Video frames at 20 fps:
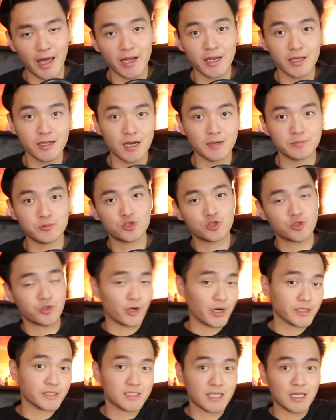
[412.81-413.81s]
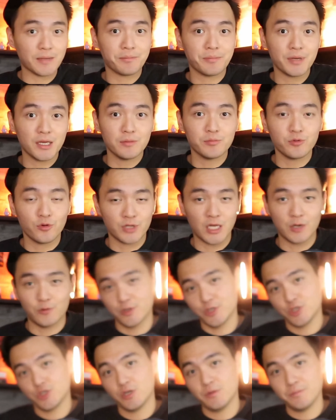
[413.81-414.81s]
end up trusting people that
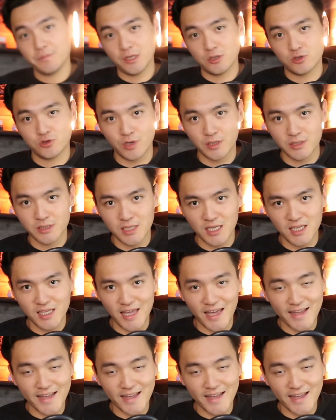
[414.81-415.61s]
we shouldn't be trusting